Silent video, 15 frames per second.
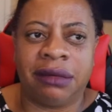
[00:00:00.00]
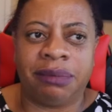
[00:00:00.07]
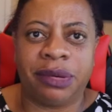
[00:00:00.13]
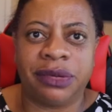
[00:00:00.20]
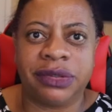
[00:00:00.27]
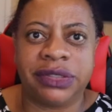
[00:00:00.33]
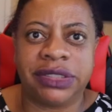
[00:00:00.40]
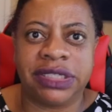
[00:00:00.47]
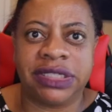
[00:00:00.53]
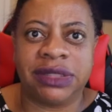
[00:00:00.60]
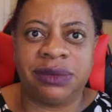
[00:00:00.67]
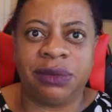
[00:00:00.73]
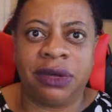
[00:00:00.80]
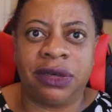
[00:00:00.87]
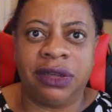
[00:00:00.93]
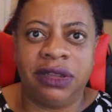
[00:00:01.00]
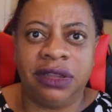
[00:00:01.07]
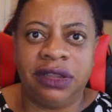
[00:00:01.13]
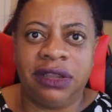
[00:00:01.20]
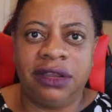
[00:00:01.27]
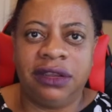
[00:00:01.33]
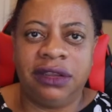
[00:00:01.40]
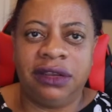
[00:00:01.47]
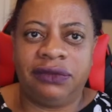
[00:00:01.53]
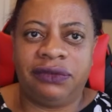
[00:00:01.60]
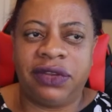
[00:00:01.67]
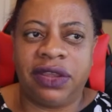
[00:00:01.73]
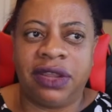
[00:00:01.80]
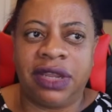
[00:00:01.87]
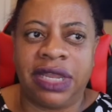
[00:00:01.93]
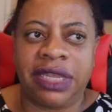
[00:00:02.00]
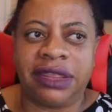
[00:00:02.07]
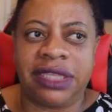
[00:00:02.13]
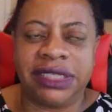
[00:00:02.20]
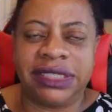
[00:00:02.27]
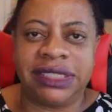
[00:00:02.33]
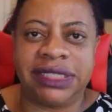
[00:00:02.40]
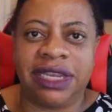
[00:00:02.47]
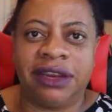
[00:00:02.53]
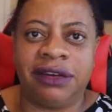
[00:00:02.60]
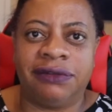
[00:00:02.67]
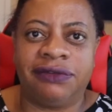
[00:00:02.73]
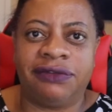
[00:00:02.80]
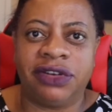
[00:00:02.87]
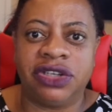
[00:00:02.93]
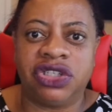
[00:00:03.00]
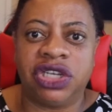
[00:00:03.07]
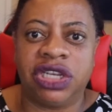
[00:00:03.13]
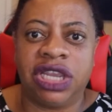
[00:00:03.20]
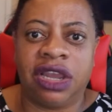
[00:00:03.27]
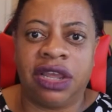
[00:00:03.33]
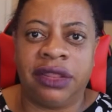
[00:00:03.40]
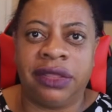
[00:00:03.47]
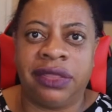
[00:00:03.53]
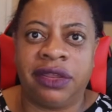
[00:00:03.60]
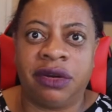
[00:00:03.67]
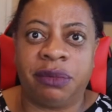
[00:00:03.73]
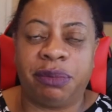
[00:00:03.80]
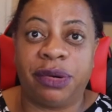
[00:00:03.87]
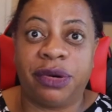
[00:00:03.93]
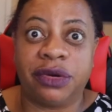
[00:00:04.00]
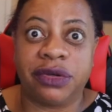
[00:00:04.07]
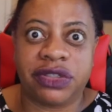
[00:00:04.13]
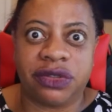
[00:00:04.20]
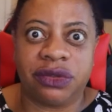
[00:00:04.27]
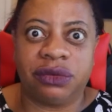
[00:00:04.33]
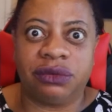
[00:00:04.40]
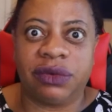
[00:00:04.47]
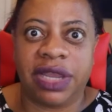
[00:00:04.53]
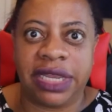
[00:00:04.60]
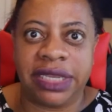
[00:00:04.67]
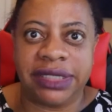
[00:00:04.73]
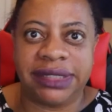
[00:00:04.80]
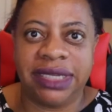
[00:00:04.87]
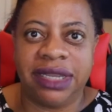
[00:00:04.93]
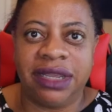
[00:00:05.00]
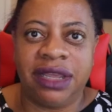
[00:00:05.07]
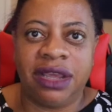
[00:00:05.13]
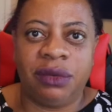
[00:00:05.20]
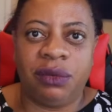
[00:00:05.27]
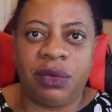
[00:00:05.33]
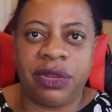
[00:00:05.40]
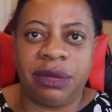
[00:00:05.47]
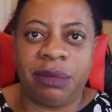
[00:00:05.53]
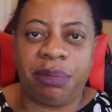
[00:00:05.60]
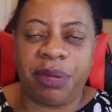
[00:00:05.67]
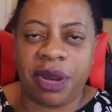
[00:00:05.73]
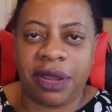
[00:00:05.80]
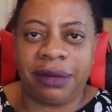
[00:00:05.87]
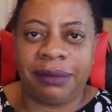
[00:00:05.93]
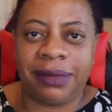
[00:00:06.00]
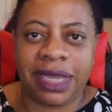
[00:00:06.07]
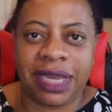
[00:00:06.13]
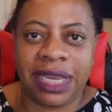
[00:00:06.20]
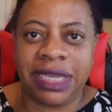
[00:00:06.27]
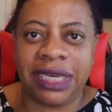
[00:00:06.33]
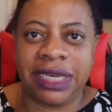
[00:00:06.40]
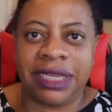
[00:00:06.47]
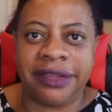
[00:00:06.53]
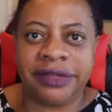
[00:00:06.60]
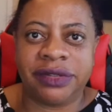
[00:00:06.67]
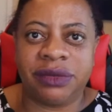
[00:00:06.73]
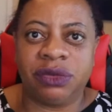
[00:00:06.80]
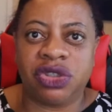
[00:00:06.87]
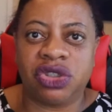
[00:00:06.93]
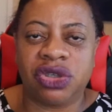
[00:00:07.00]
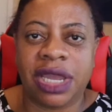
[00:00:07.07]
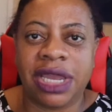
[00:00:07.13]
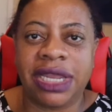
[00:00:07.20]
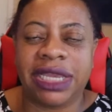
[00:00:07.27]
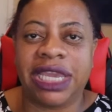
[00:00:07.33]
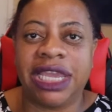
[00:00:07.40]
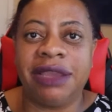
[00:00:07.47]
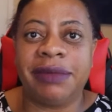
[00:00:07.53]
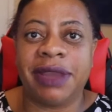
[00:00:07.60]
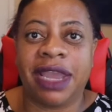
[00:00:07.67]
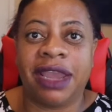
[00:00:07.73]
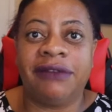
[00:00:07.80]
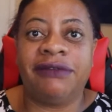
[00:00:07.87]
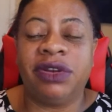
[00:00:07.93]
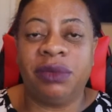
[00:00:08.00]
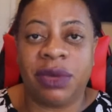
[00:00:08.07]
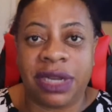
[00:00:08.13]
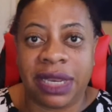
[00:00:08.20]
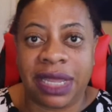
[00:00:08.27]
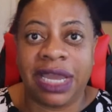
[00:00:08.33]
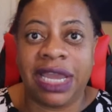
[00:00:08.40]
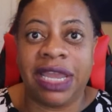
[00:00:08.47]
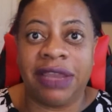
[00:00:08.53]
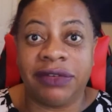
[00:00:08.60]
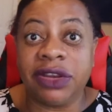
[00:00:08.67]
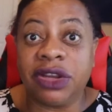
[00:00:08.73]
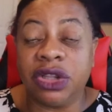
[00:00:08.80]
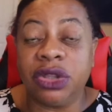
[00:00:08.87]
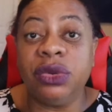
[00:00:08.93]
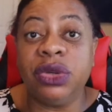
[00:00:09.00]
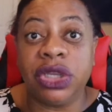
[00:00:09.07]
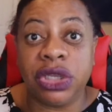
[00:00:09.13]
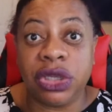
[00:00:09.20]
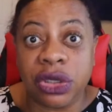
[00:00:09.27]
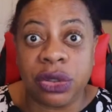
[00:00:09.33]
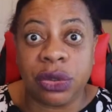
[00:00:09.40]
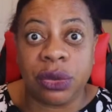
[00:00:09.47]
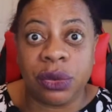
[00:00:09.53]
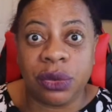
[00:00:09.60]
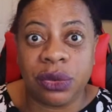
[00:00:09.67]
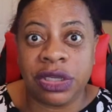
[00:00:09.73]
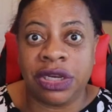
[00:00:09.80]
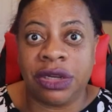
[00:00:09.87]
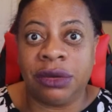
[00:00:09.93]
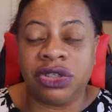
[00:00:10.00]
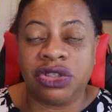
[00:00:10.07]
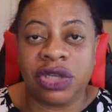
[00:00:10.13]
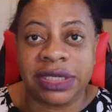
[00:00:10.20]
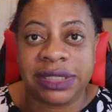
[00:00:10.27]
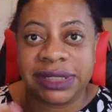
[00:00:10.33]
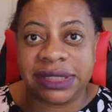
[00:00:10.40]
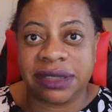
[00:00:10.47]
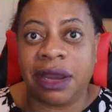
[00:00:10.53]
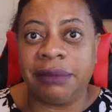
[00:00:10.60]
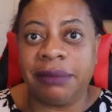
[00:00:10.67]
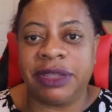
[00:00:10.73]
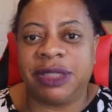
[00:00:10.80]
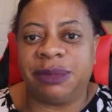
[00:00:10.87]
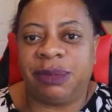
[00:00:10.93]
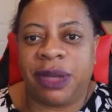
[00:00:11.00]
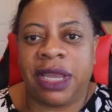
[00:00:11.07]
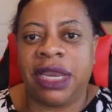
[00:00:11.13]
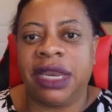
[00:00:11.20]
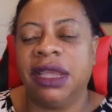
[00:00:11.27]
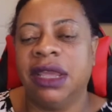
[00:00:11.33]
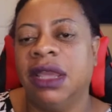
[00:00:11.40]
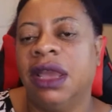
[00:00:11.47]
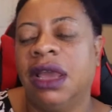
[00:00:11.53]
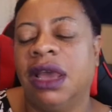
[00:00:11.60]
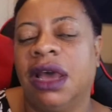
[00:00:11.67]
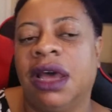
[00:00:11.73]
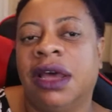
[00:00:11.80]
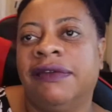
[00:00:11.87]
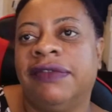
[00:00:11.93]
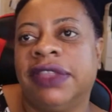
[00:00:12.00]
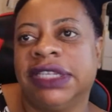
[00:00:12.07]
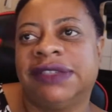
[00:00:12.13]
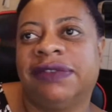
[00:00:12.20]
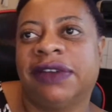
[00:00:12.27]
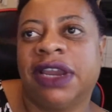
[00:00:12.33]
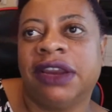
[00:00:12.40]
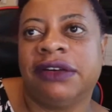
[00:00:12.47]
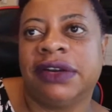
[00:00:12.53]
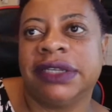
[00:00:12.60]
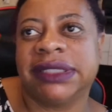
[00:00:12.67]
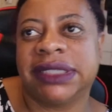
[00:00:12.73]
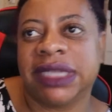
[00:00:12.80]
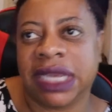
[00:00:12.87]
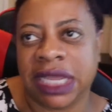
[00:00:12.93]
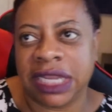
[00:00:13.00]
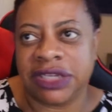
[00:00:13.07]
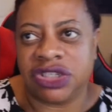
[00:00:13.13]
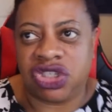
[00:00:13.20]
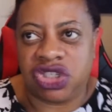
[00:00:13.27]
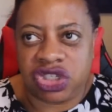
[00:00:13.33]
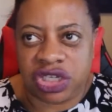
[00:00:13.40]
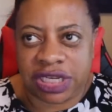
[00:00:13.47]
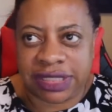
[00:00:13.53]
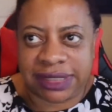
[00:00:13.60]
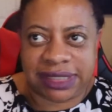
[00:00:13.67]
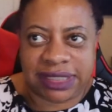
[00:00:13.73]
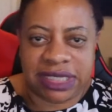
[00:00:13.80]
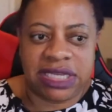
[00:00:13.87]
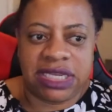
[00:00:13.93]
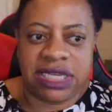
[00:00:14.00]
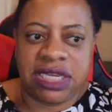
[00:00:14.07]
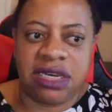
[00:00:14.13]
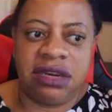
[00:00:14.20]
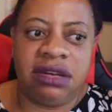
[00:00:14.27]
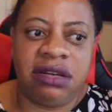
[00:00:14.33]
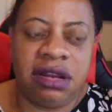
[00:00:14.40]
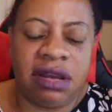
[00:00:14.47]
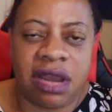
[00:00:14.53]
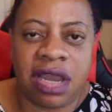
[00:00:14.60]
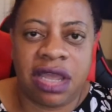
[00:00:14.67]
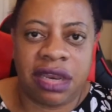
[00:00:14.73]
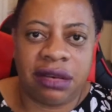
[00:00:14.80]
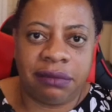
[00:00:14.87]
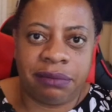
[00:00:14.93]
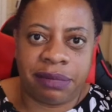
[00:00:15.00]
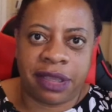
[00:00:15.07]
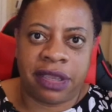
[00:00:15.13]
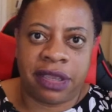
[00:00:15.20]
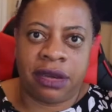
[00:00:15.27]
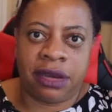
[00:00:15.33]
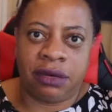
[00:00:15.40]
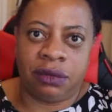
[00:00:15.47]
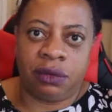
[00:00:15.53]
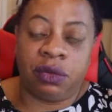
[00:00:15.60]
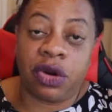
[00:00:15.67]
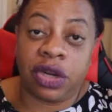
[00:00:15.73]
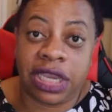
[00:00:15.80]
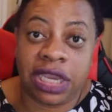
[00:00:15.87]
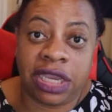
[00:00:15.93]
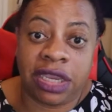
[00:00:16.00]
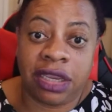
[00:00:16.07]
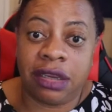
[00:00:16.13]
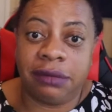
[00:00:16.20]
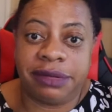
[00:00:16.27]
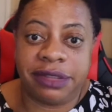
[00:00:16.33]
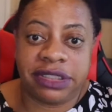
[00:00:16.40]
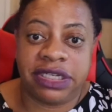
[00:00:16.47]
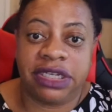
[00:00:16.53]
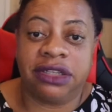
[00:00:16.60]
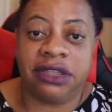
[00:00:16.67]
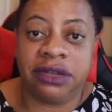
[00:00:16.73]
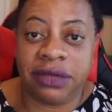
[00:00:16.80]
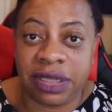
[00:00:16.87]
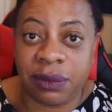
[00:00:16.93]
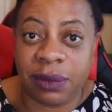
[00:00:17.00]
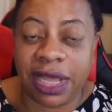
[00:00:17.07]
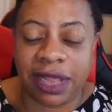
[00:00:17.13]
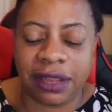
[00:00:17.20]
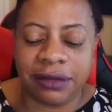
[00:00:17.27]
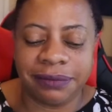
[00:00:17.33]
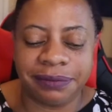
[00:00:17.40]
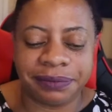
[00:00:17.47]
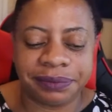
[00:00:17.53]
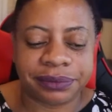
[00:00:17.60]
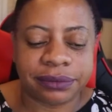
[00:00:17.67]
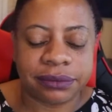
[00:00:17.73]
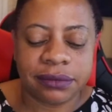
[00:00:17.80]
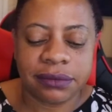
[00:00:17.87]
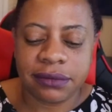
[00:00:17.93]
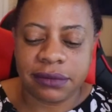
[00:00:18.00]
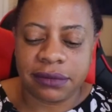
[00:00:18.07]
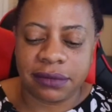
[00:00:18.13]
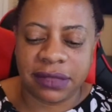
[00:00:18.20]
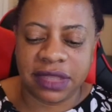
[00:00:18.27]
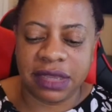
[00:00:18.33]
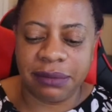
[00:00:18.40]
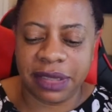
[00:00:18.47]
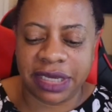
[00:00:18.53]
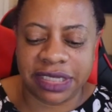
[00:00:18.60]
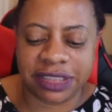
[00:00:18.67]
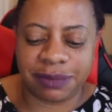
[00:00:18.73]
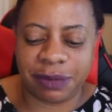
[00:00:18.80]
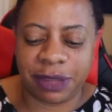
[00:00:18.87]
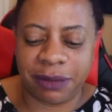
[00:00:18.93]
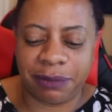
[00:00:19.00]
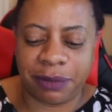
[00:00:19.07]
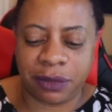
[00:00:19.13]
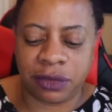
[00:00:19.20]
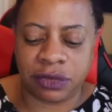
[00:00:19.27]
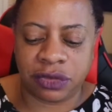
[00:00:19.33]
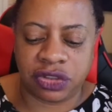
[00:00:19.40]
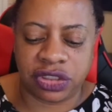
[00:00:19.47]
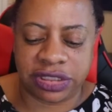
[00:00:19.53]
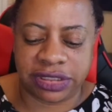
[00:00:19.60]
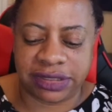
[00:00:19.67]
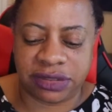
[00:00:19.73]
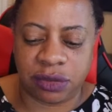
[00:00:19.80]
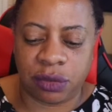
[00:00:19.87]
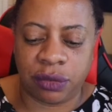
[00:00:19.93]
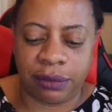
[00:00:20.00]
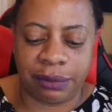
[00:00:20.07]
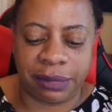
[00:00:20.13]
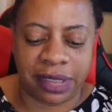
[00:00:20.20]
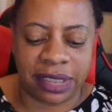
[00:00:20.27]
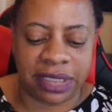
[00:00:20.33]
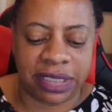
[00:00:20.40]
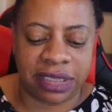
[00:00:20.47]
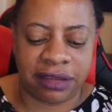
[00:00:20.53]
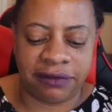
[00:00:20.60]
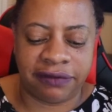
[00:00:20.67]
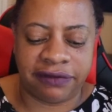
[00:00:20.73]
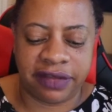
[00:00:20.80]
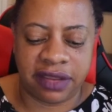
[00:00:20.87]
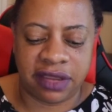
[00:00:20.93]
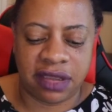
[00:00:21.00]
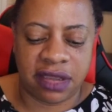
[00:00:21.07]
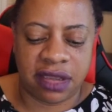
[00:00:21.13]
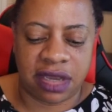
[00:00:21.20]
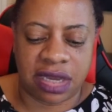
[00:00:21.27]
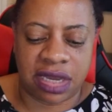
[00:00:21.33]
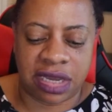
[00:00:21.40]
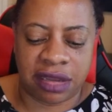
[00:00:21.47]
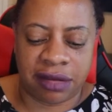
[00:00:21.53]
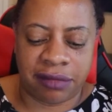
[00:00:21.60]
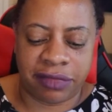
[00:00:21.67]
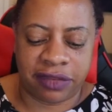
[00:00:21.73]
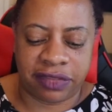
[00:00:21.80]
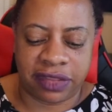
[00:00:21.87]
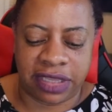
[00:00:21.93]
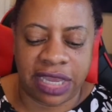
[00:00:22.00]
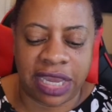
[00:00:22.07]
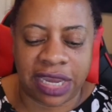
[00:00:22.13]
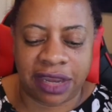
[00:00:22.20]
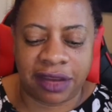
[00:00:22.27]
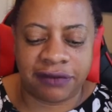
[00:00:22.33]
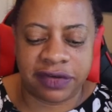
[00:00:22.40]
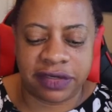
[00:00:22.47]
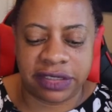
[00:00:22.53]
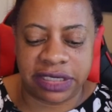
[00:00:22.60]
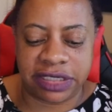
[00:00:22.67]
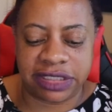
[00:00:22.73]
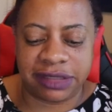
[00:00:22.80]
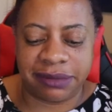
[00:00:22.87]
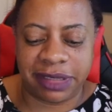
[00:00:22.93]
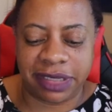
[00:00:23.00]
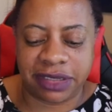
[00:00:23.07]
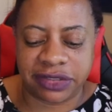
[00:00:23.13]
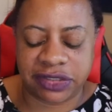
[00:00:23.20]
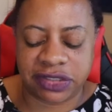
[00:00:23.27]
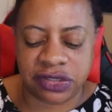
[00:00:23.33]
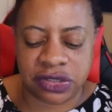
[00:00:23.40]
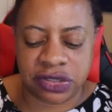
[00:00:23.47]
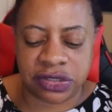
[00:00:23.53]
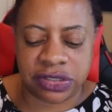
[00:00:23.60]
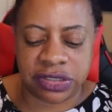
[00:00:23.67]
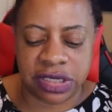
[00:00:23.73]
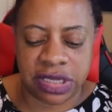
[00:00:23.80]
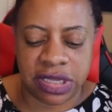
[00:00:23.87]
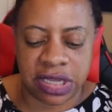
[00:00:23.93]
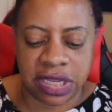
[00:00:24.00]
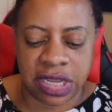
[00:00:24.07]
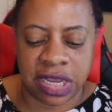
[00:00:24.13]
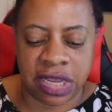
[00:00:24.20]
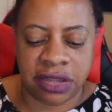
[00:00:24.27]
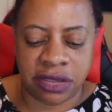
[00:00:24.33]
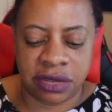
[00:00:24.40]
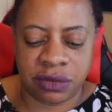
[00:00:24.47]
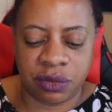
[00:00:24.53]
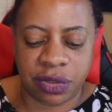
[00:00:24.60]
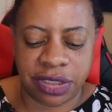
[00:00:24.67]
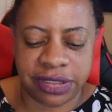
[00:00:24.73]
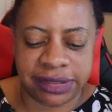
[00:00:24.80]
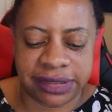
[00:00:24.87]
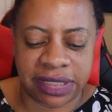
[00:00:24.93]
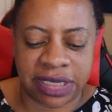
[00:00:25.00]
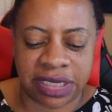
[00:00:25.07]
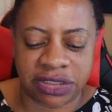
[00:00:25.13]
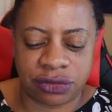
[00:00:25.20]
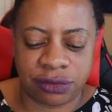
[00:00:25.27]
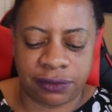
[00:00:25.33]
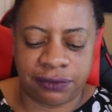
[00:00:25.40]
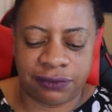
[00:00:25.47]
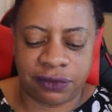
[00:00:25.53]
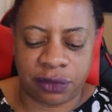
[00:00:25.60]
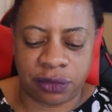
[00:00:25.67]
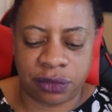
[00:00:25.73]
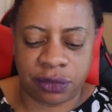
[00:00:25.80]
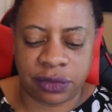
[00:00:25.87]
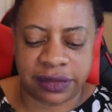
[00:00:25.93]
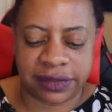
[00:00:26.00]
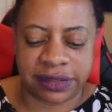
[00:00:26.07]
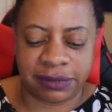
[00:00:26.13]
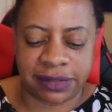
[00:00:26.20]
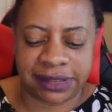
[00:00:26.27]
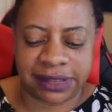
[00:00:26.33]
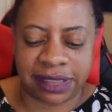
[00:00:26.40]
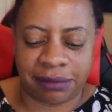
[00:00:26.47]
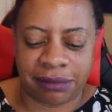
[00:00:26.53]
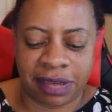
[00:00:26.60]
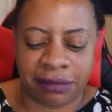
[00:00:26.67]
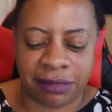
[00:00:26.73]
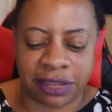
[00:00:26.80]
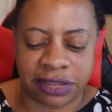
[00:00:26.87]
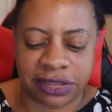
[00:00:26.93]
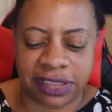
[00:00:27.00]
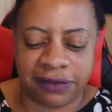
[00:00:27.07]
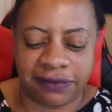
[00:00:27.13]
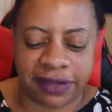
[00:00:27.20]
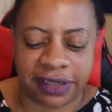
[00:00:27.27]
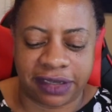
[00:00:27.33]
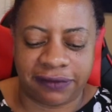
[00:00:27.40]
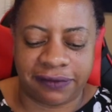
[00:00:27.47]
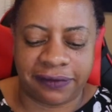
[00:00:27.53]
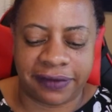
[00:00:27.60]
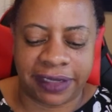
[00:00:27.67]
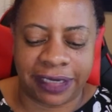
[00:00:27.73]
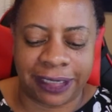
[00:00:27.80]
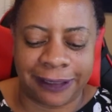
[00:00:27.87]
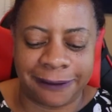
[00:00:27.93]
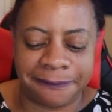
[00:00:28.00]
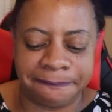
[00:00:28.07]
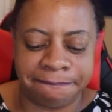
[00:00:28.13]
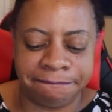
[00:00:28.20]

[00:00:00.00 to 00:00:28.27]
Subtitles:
persons would feel like this is infringing on their personal rights, when the bottom line is we're trying to keep everyone alive, including you, and trying to stop the spread of this virus. And it's just not been working particularly well, because people just don't believe that they need to be concerned. And there was an actual photo that someone sent me. I'm going to see if I can find it,